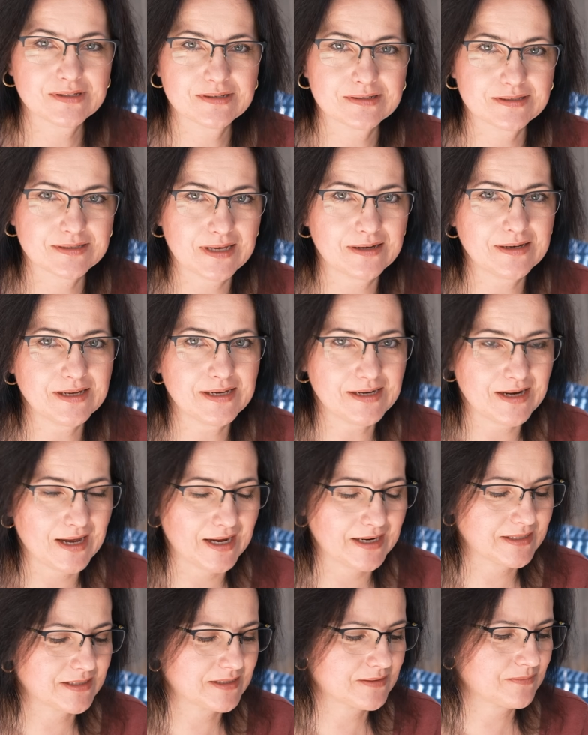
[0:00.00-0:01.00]
Sunday
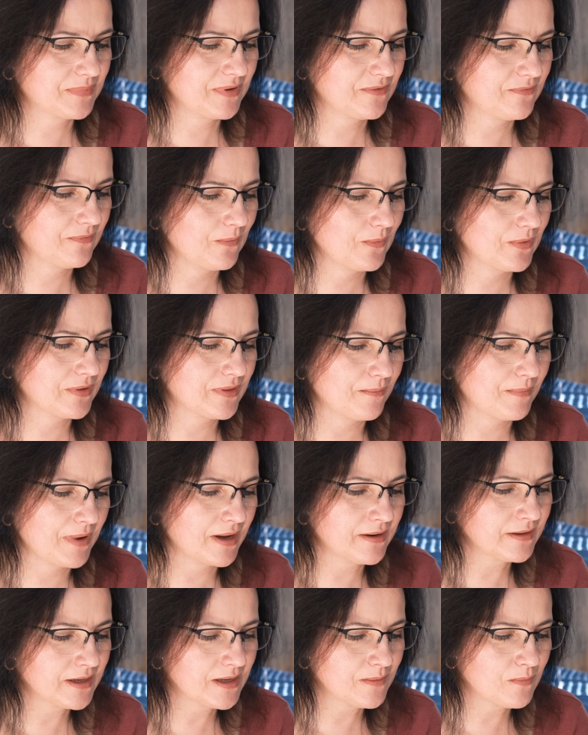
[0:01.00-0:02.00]
night, before the
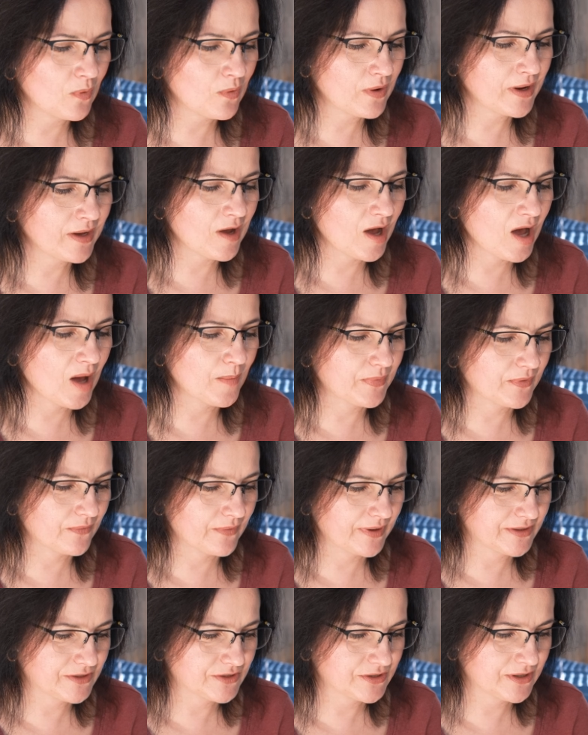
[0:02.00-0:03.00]
Monday morning
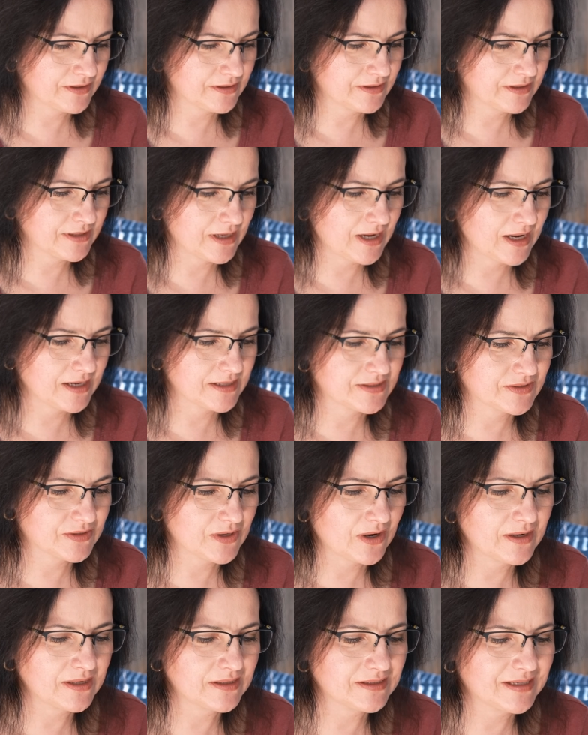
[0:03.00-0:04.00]
operation, I
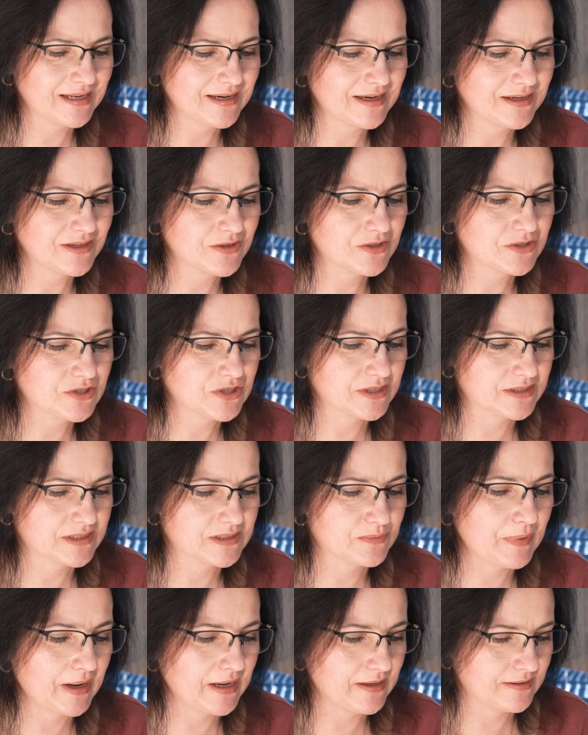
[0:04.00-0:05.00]
started getting
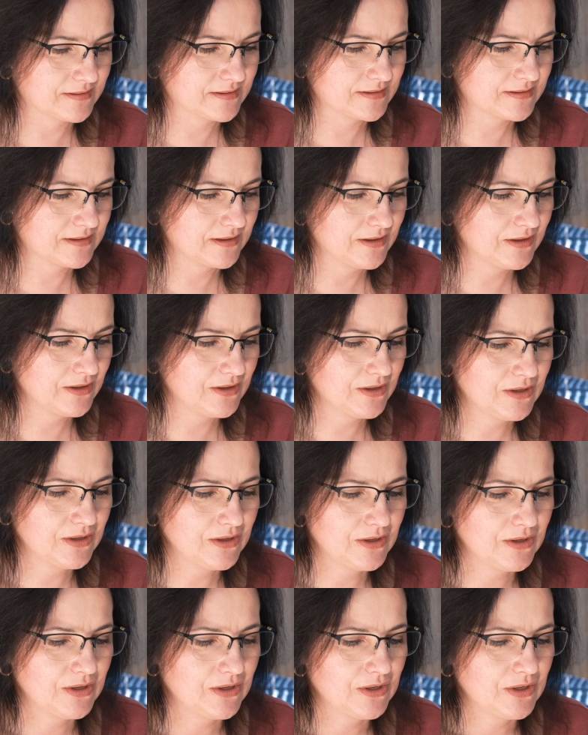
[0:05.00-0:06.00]
chest pains.
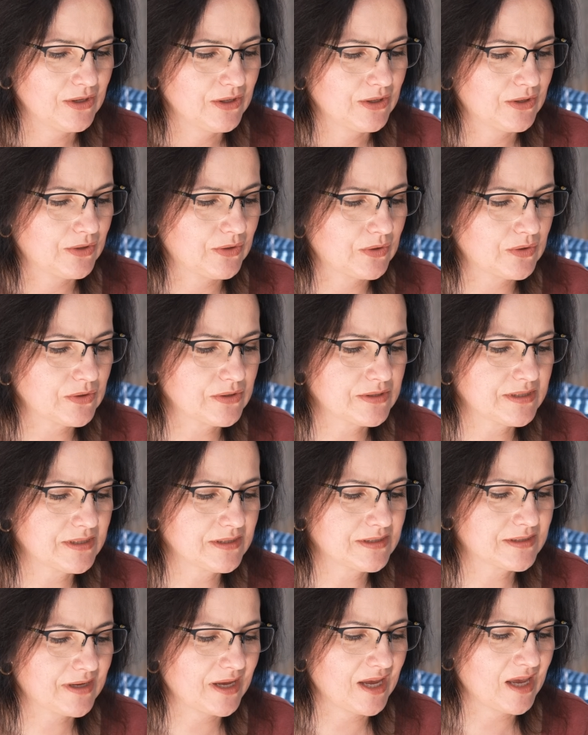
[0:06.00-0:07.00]

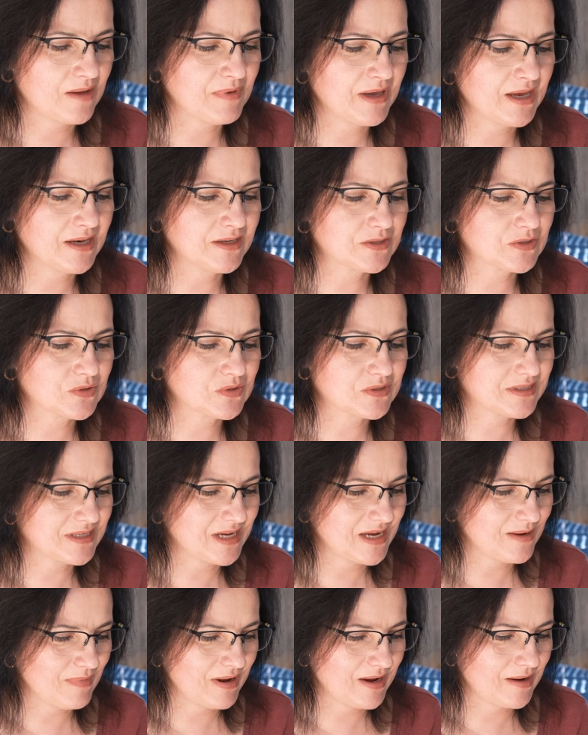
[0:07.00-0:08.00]
Nurses came in to
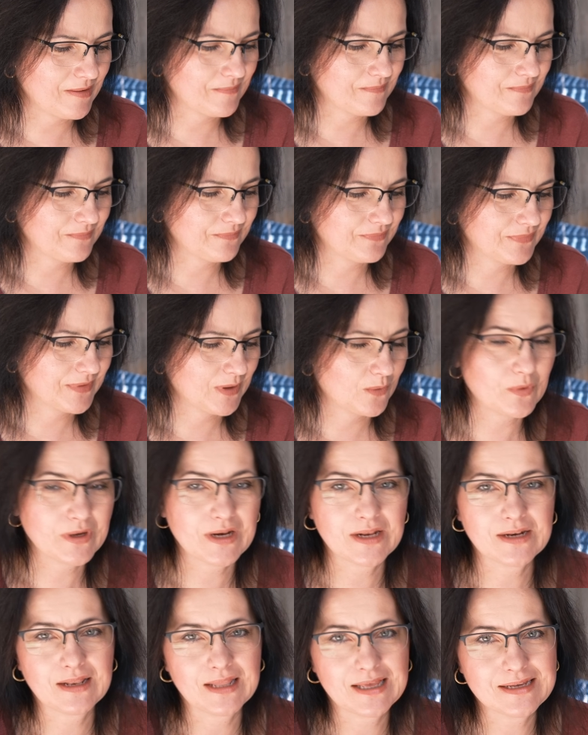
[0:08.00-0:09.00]
see me.
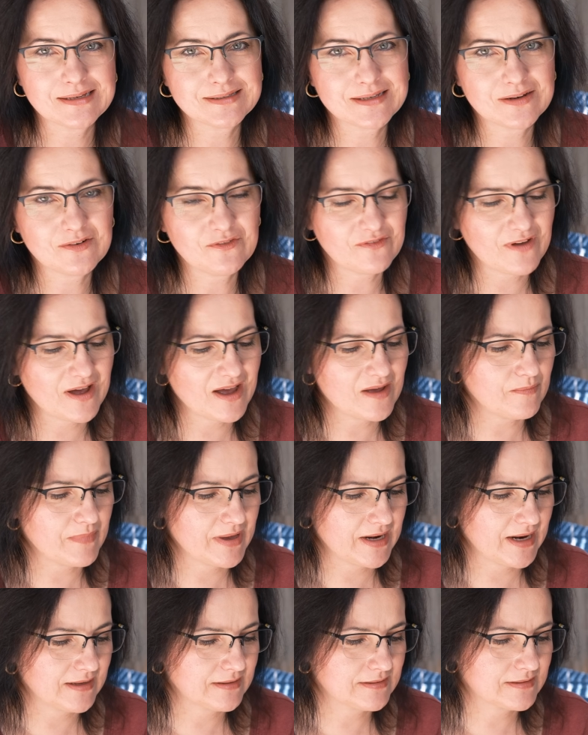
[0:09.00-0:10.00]
Within less than five
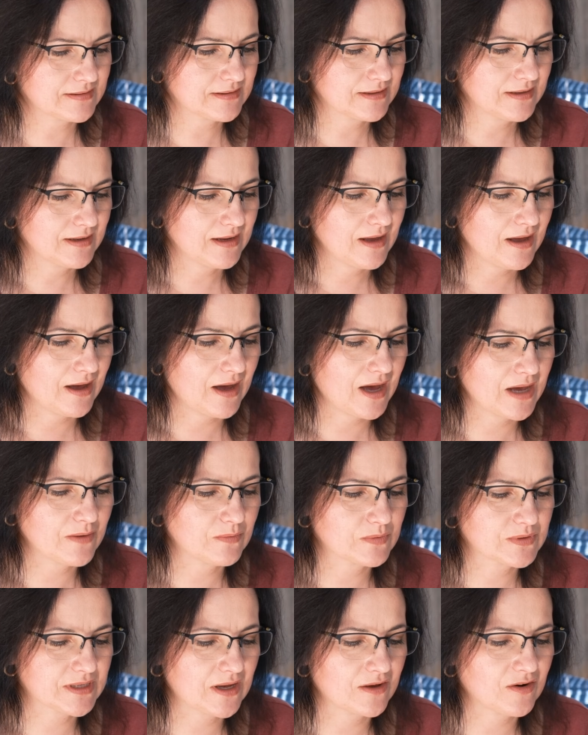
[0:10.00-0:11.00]
minutes, I
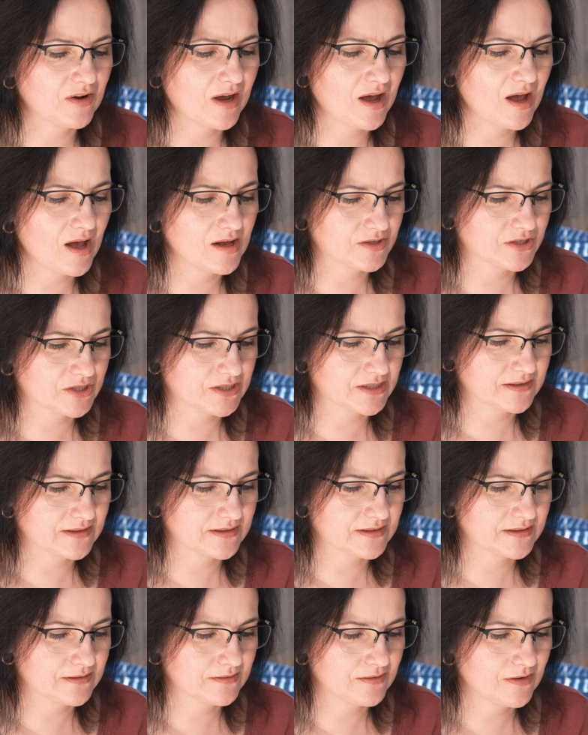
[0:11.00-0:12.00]
was
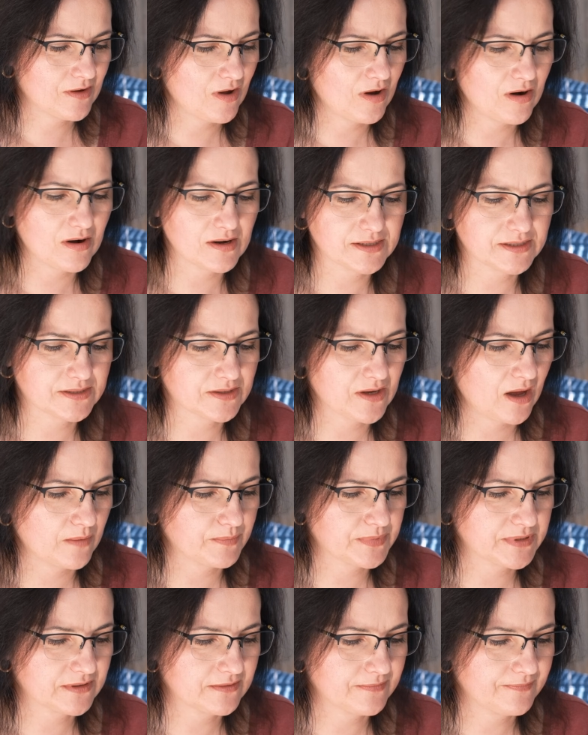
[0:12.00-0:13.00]
unconscious. Heart
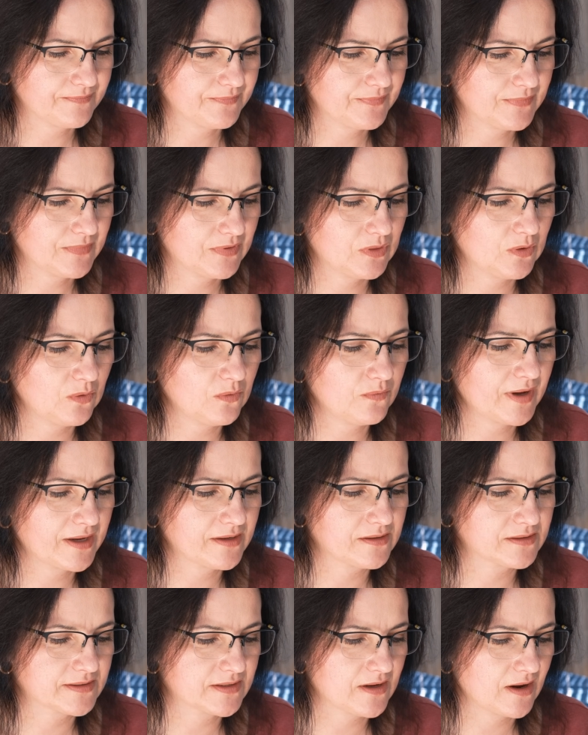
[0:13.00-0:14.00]
stopped. No
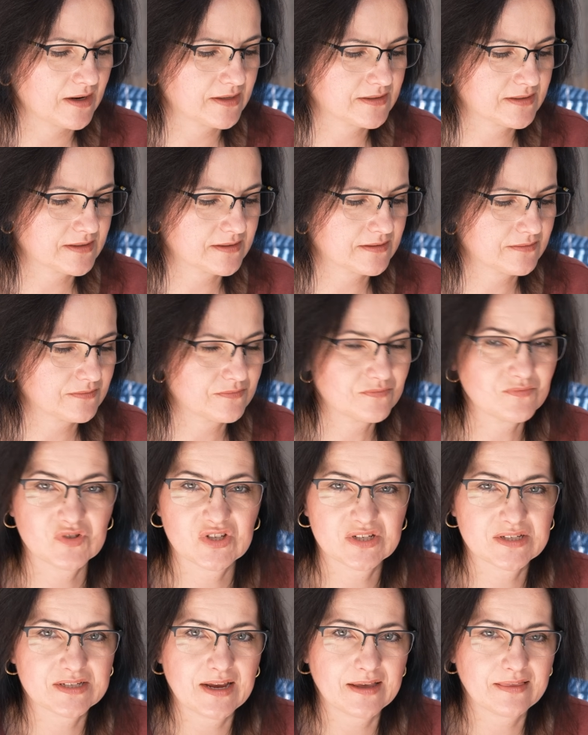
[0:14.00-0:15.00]
vital signs.
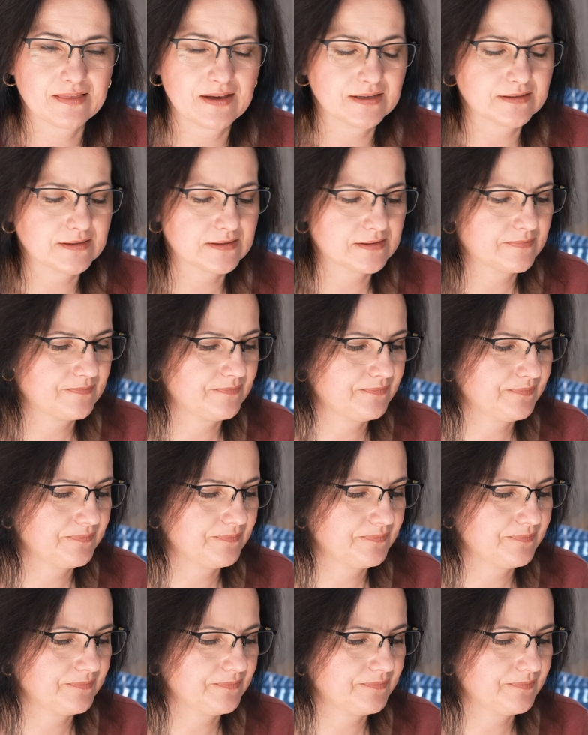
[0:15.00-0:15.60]
Just like that.